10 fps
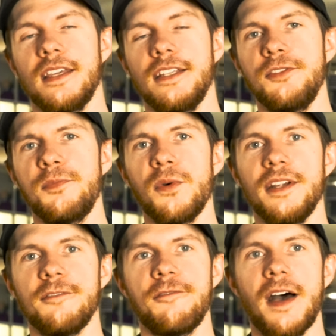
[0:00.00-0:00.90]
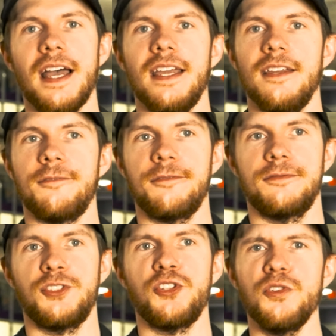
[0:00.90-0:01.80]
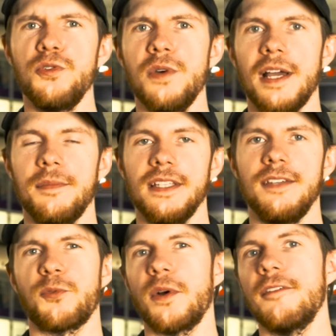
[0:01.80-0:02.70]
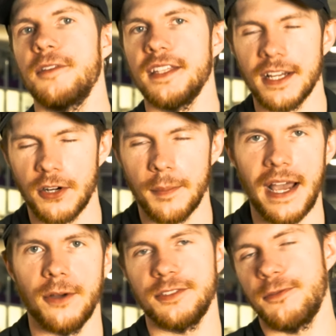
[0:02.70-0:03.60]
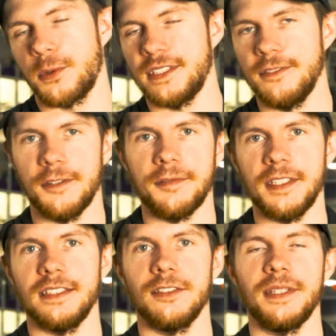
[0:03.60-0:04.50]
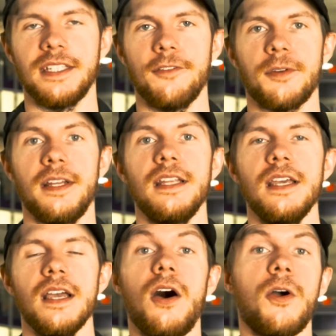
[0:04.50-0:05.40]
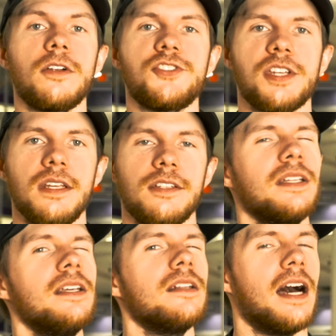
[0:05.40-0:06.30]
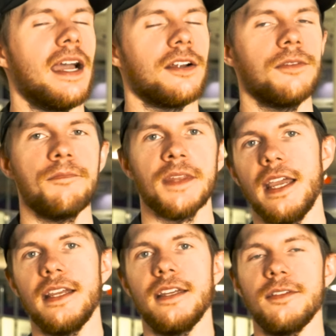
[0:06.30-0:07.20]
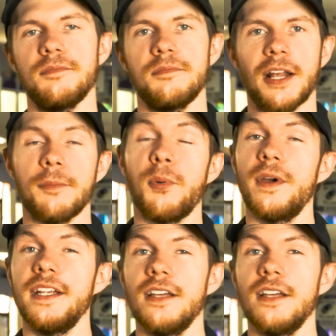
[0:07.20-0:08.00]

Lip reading: a 2.52, I believe, roughly thereabouts, 14, 15, a little bit different. RG, a little higher, about a .050,